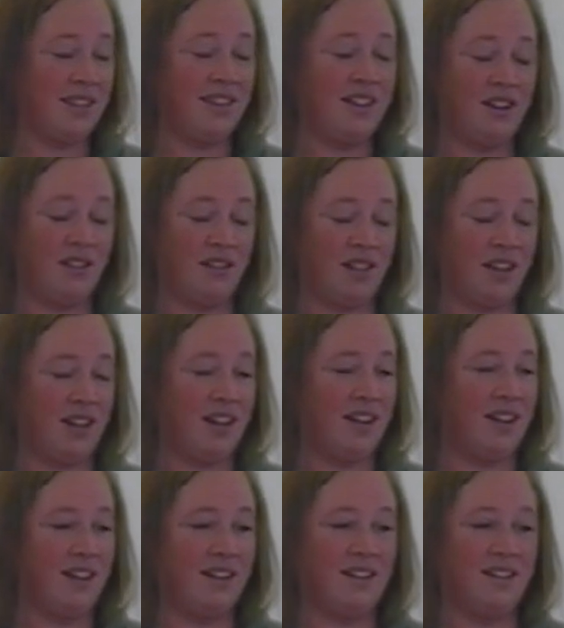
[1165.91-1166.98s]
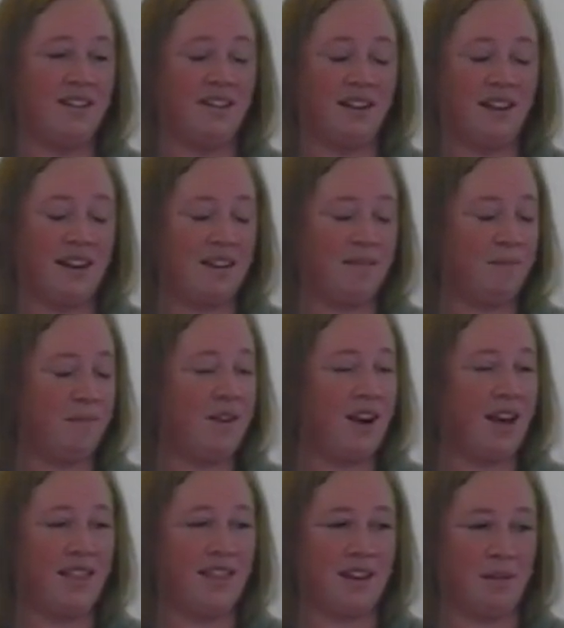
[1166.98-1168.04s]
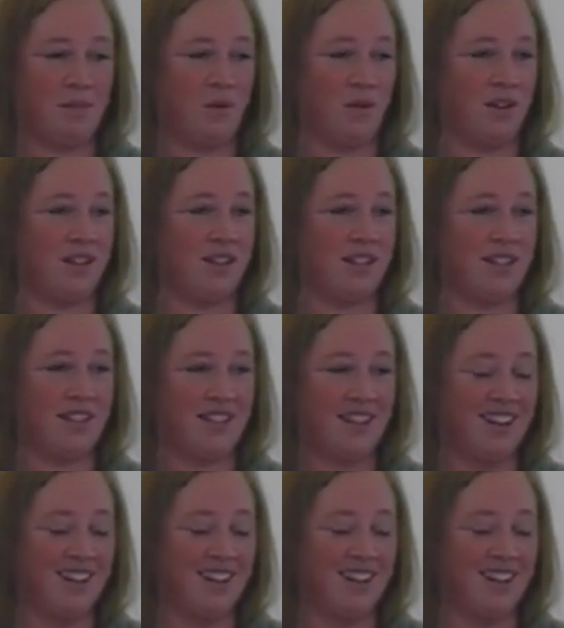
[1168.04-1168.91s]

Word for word: literally nothing important.